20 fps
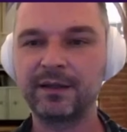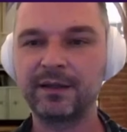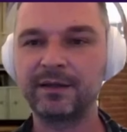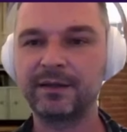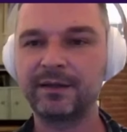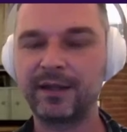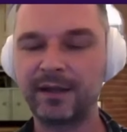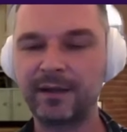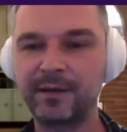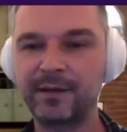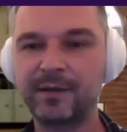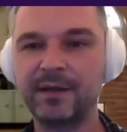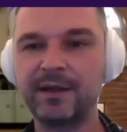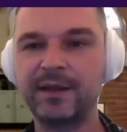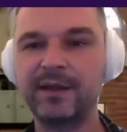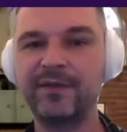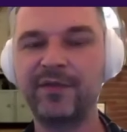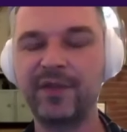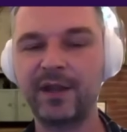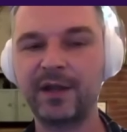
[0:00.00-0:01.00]
can
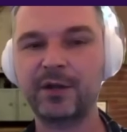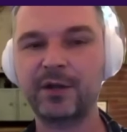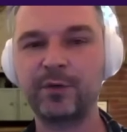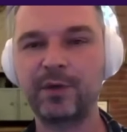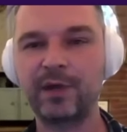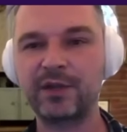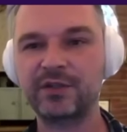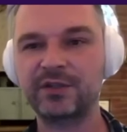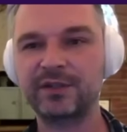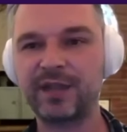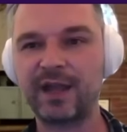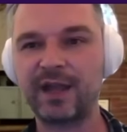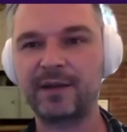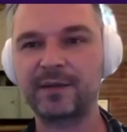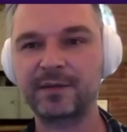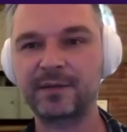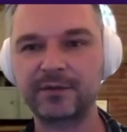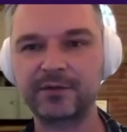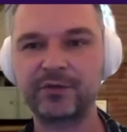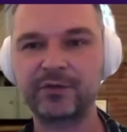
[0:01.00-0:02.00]
see their question
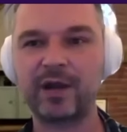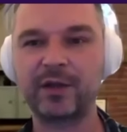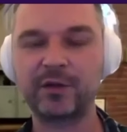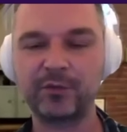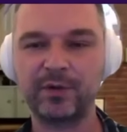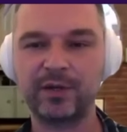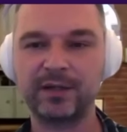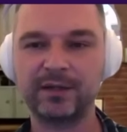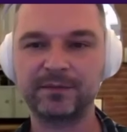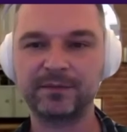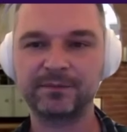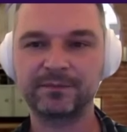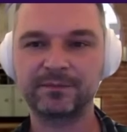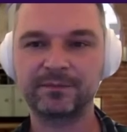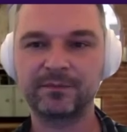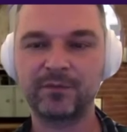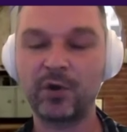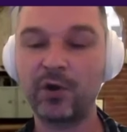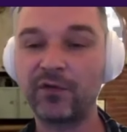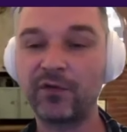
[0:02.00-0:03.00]
answered right away,
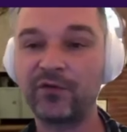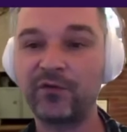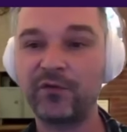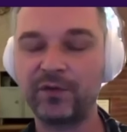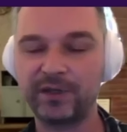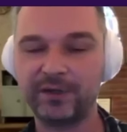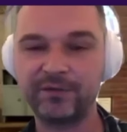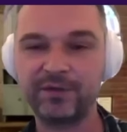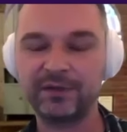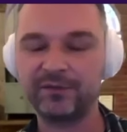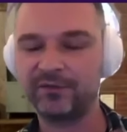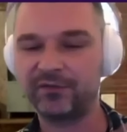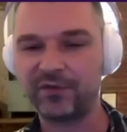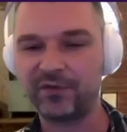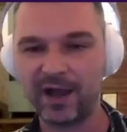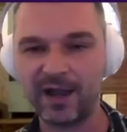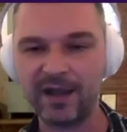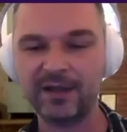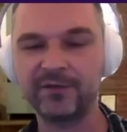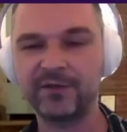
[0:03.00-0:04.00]
or even
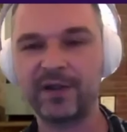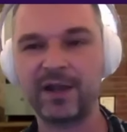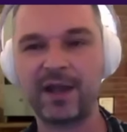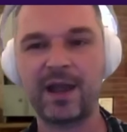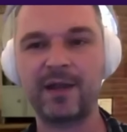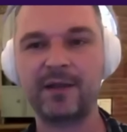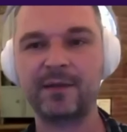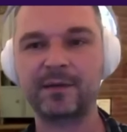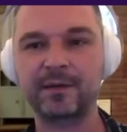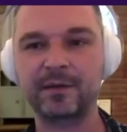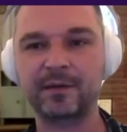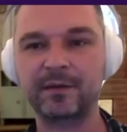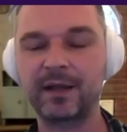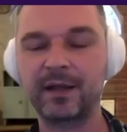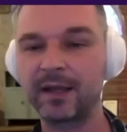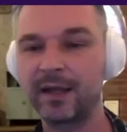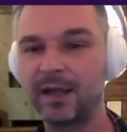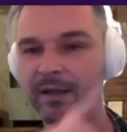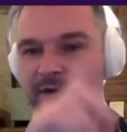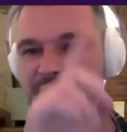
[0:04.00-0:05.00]
find the answers,
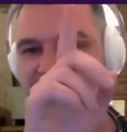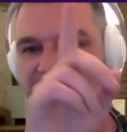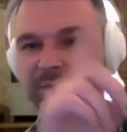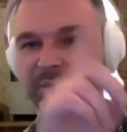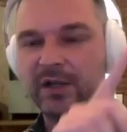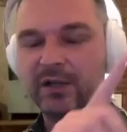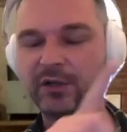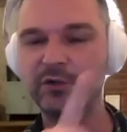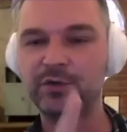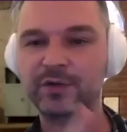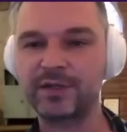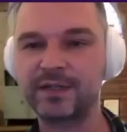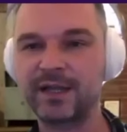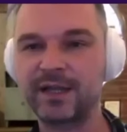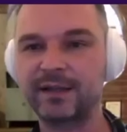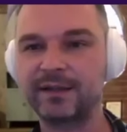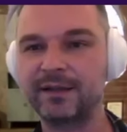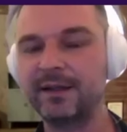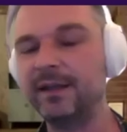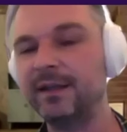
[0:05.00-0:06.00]
like just by looking
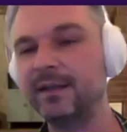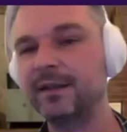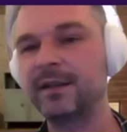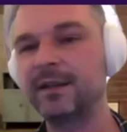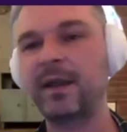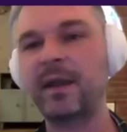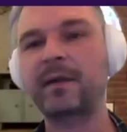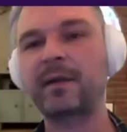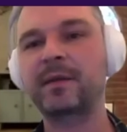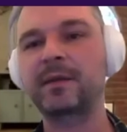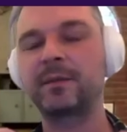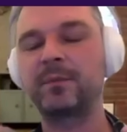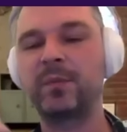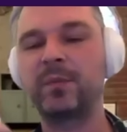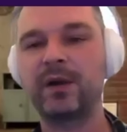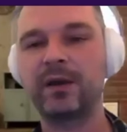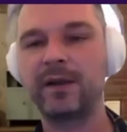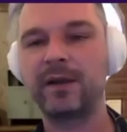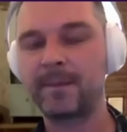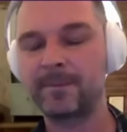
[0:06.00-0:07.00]
at index,
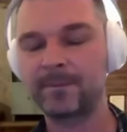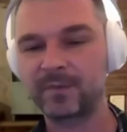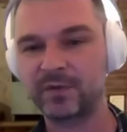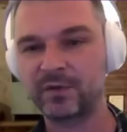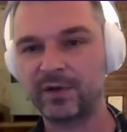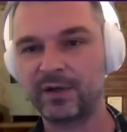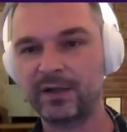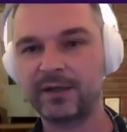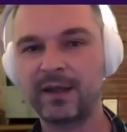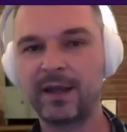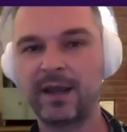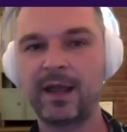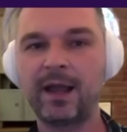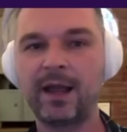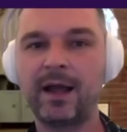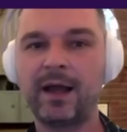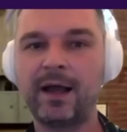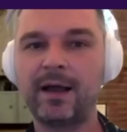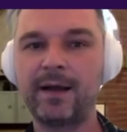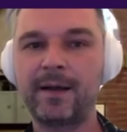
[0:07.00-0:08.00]
right?
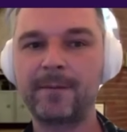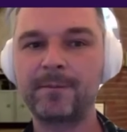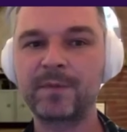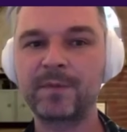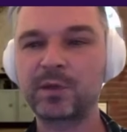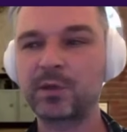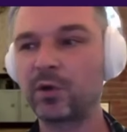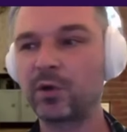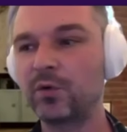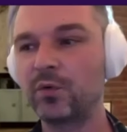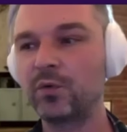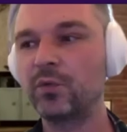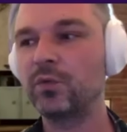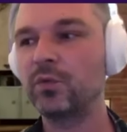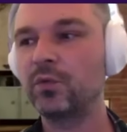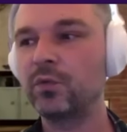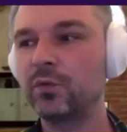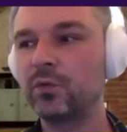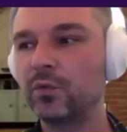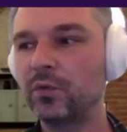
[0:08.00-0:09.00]
So
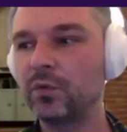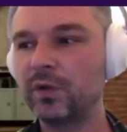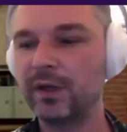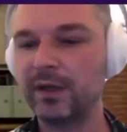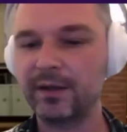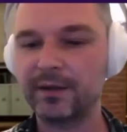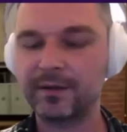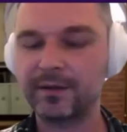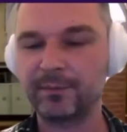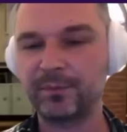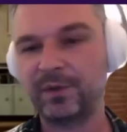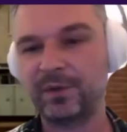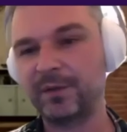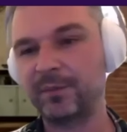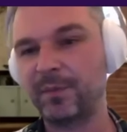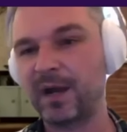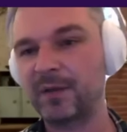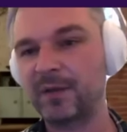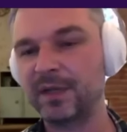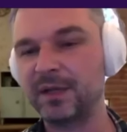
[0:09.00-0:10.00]
it
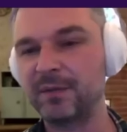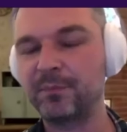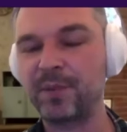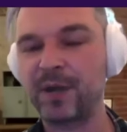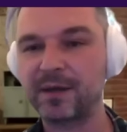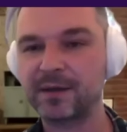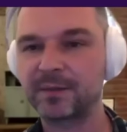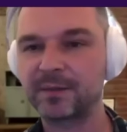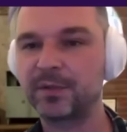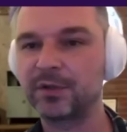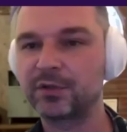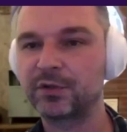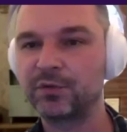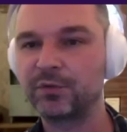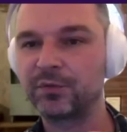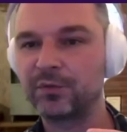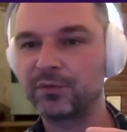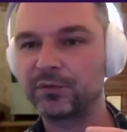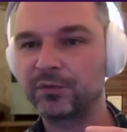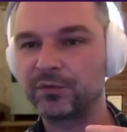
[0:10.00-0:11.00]
might be impossible
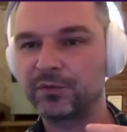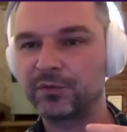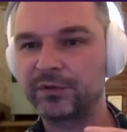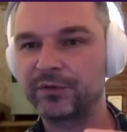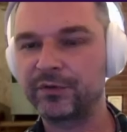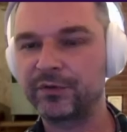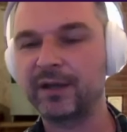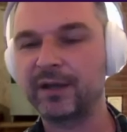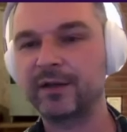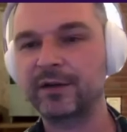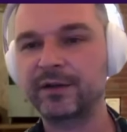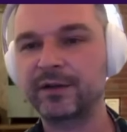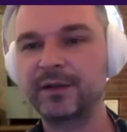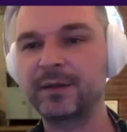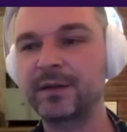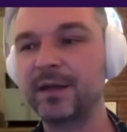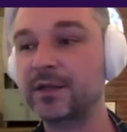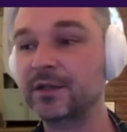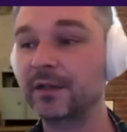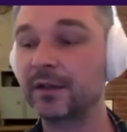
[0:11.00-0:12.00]
to create
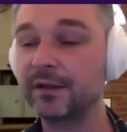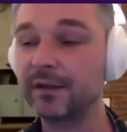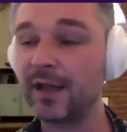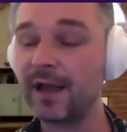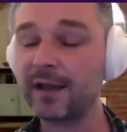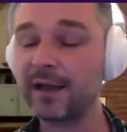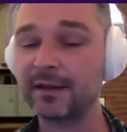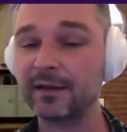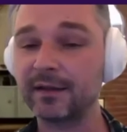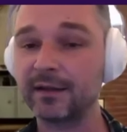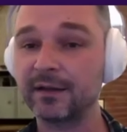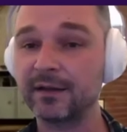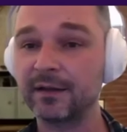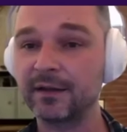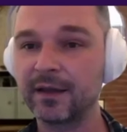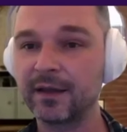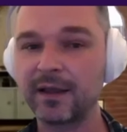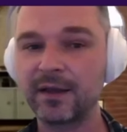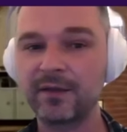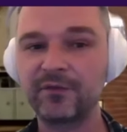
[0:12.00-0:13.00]
organization. Luckily,
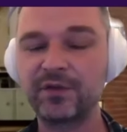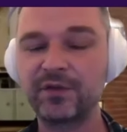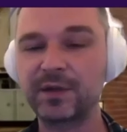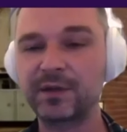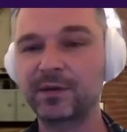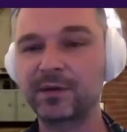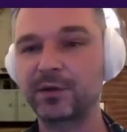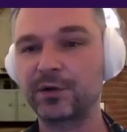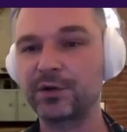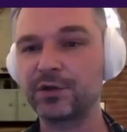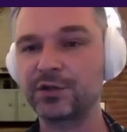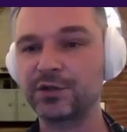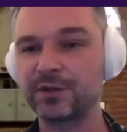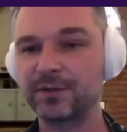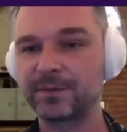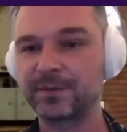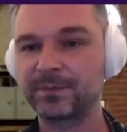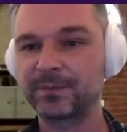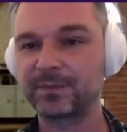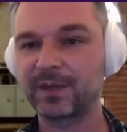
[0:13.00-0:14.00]
the
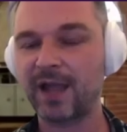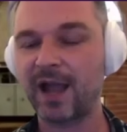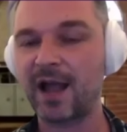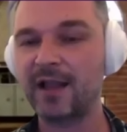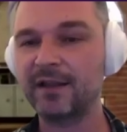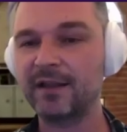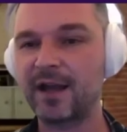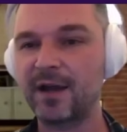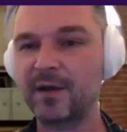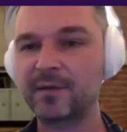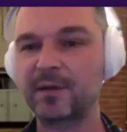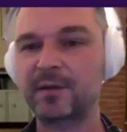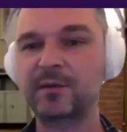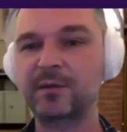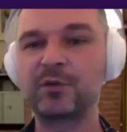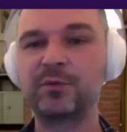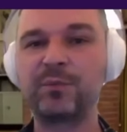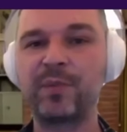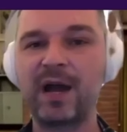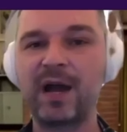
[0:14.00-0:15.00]
search allows us
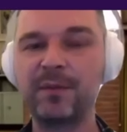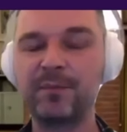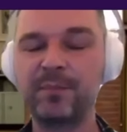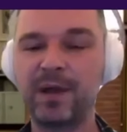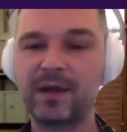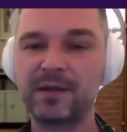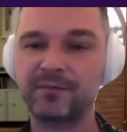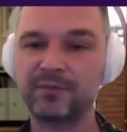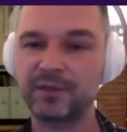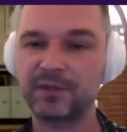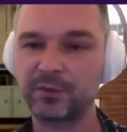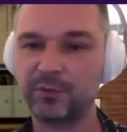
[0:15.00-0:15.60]
to bypass that